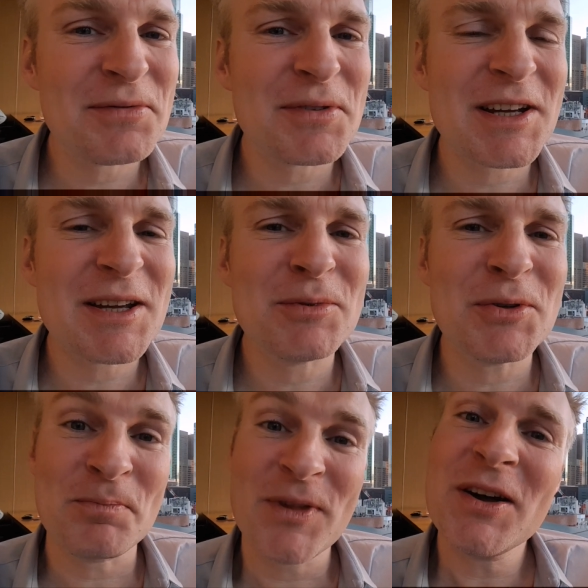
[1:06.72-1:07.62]
year for
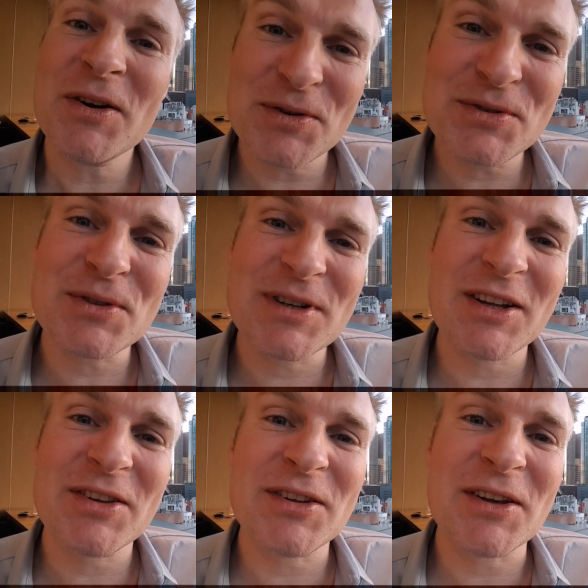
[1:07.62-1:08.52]
crypto also
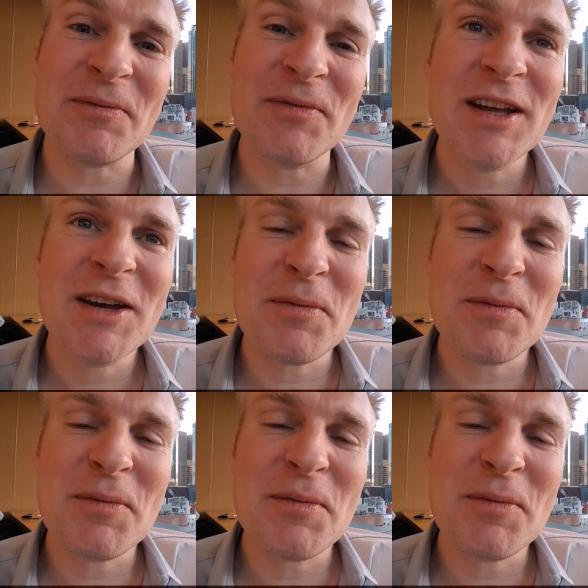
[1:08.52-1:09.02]
got um,